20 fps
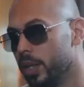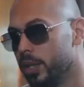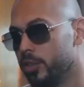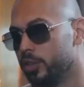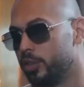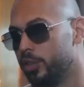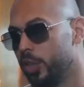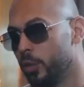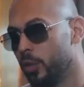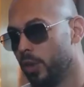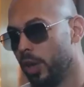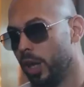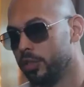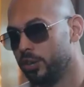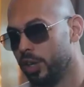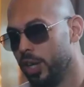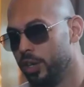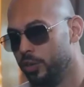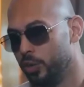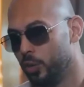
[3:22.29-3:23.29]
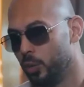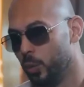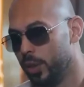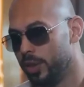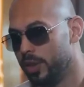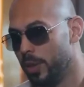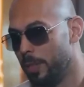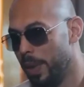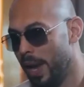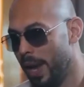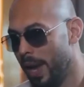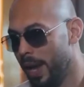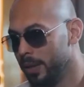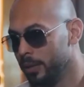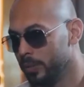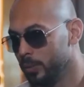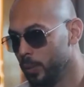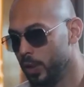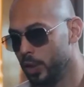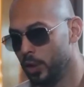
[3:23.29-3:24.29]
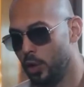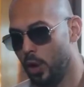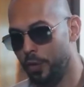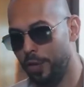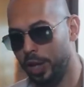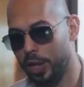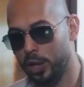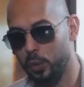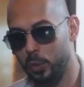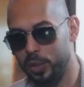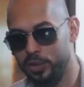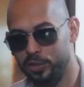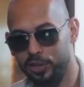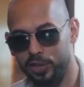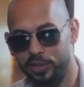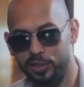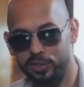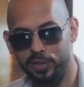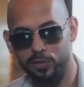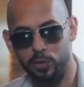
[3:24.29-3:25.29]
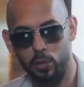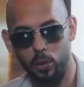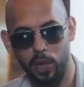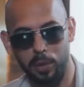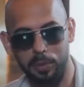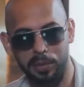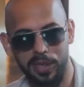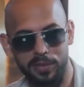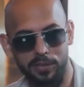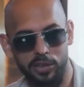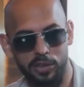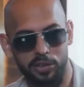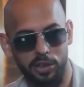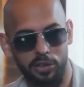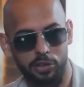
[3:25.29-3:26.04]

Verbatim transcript: as such that material is constitutionally